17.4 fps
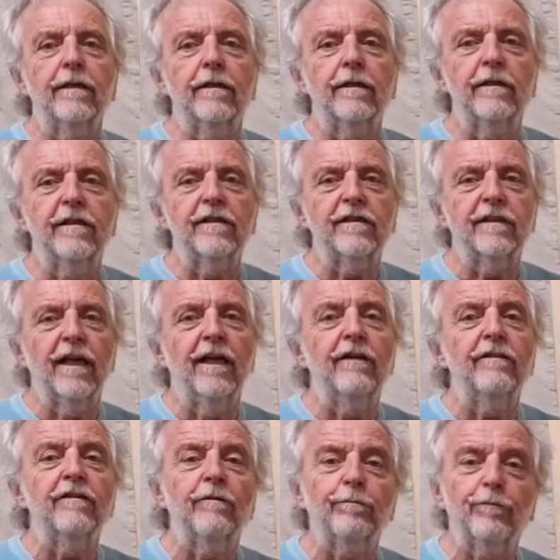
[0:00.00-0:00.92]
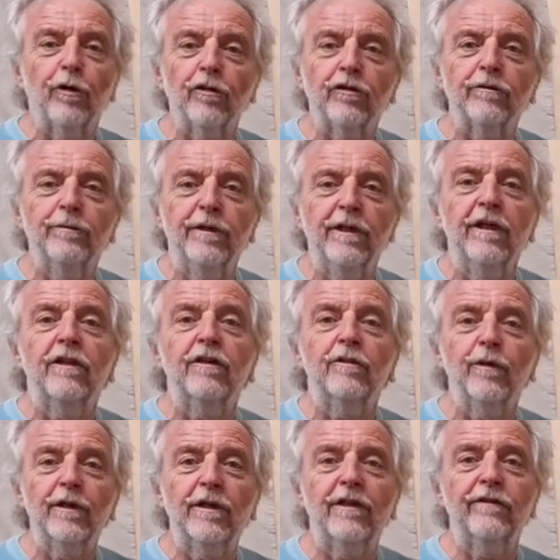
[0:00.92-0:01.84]
This saves approximately
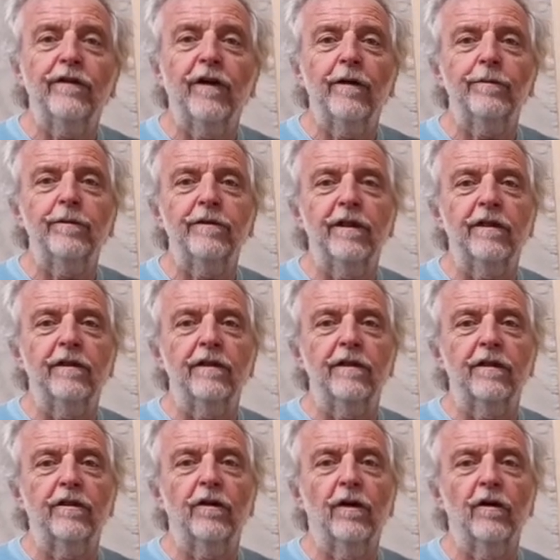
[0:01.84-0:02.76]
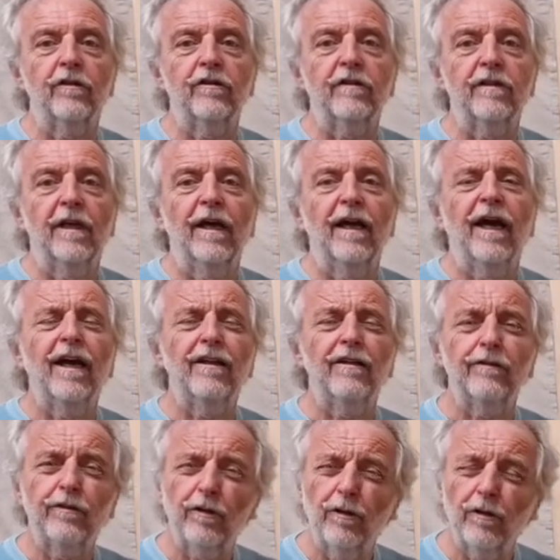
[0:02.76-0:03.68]
25% of the cost and
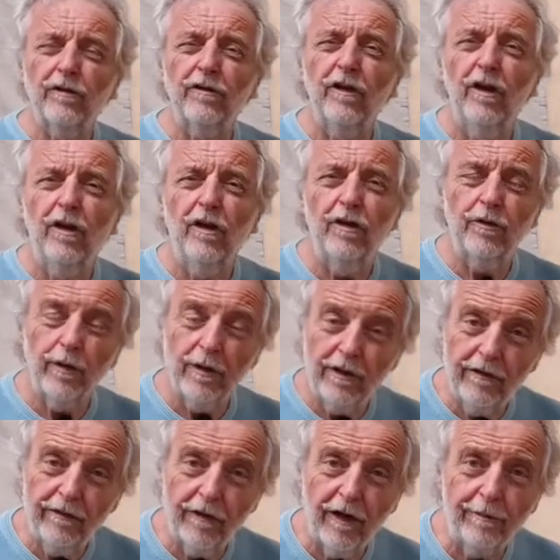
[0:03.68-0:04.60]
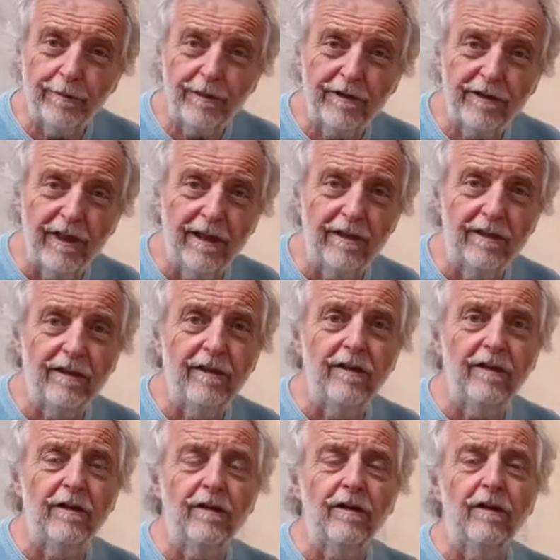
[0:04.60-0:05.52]
of course 25%
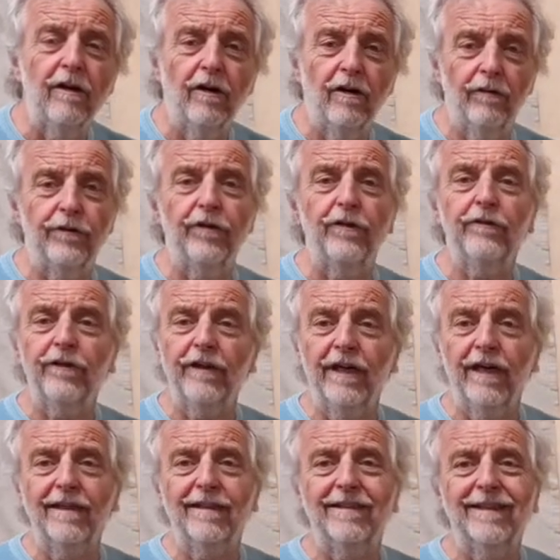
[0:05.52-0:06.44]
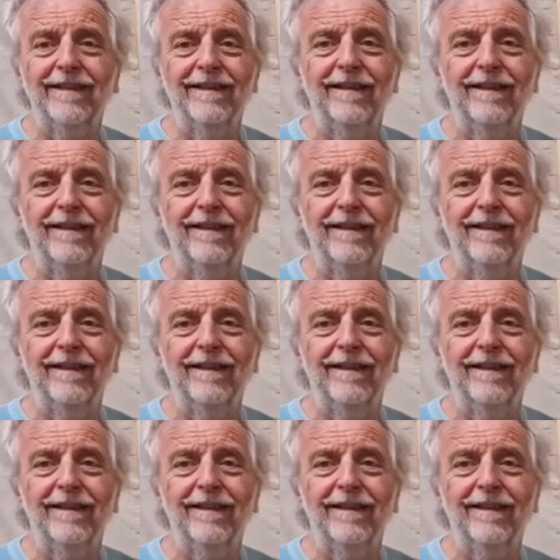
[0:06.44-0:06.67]
of the VAT.